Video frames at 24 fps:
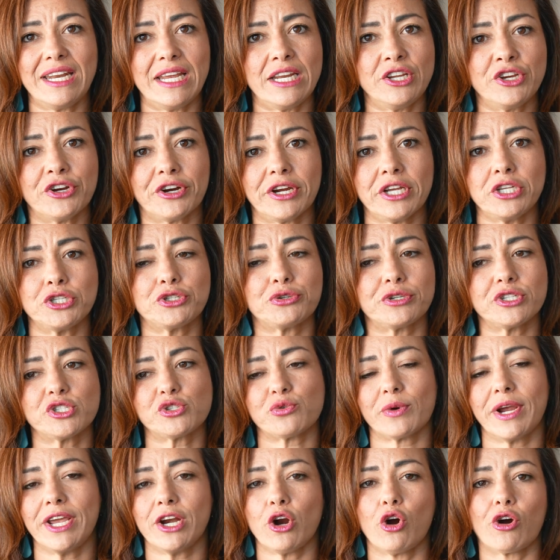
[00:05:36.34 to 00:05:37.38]
in your interest
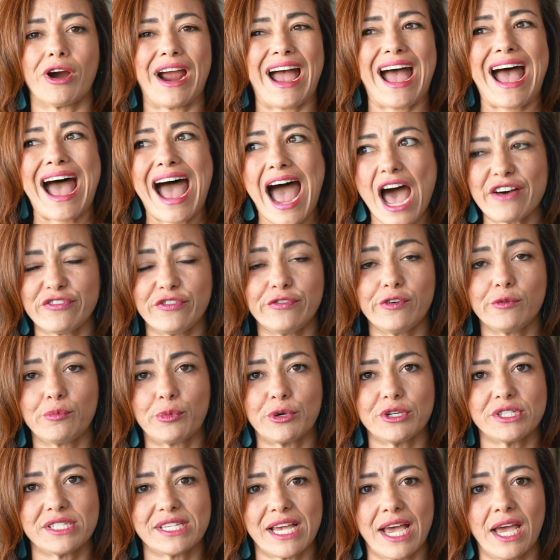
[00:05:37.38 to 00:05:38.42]
rate or
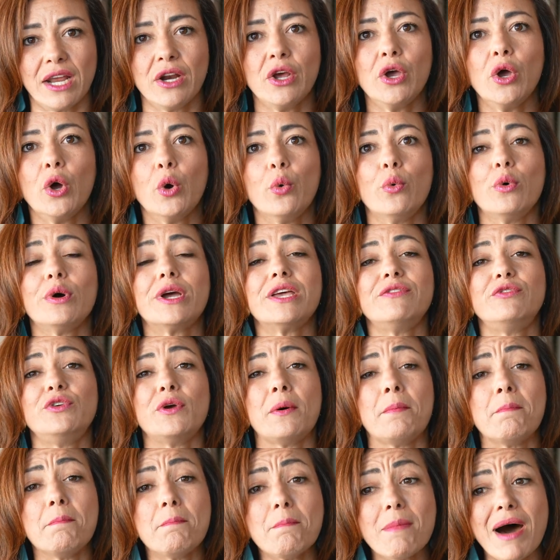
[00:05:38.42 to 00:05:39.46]
1/2% will give you a
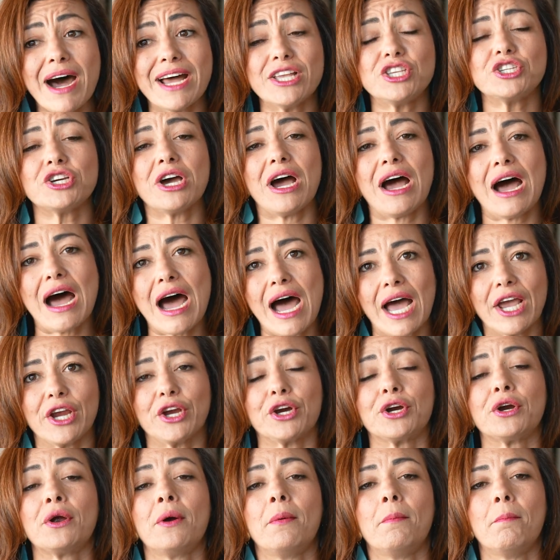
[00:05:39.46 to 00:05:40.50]
much
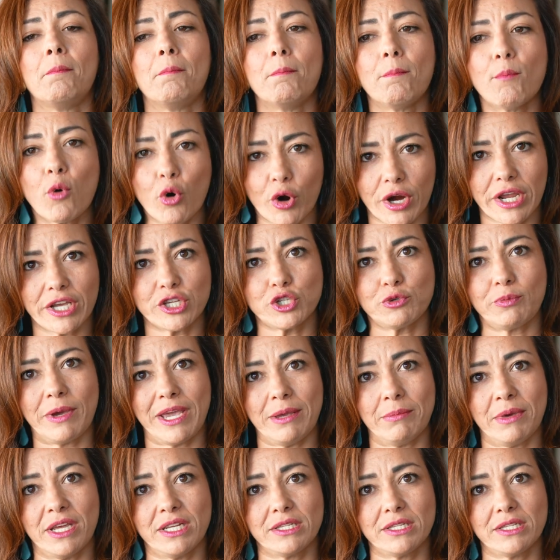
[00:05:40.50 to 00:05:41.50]
higher mortgage payment.